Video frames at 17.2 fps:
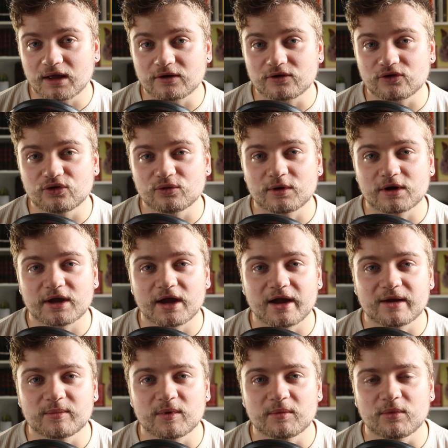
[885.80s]
and you are
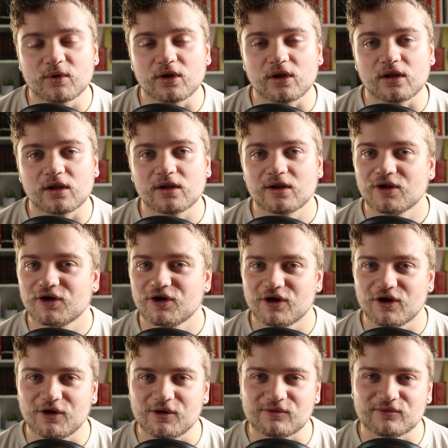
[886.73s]
capable
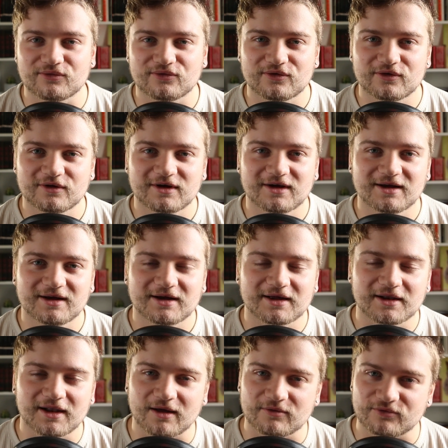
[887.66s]
of
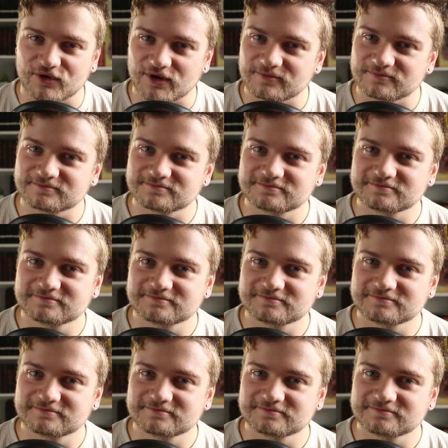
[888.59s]
loving.